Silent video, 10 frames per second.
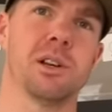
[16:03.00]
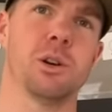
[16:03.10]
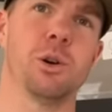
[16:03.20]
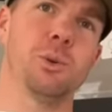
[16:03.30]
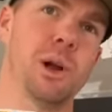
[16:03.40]

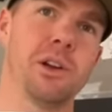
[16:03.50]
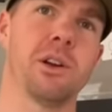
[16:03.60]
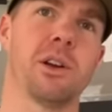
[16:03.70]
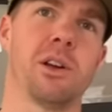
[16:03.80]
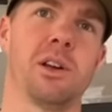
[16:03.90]
Or do you want to?
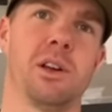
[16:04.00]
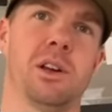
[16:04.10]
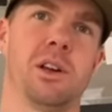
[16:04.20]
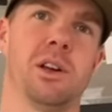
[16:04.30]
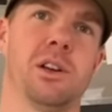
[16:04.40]

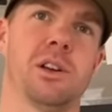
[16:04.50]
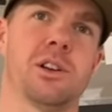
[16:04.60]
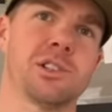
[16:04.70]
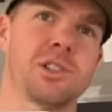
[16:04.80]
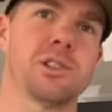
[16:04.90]

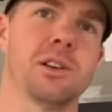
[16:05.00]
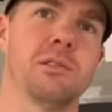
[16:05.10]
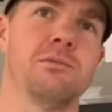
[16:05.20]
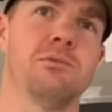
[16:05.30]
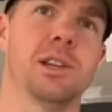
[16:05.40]
Because it's a
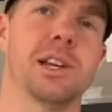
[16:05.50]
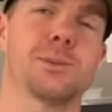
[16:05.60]
really